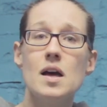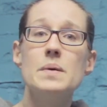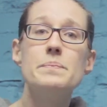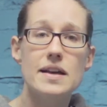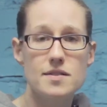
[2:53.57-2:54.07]

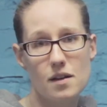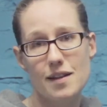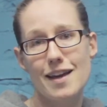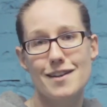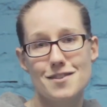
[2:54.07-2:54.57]
based on the
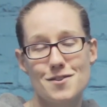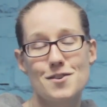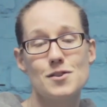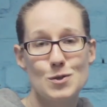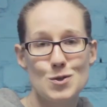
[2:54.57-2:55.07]
answer to
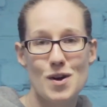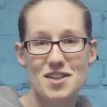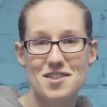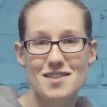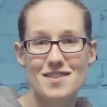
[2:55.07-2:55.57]
those
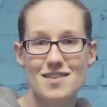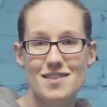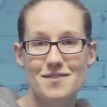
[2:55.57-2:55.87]
questions.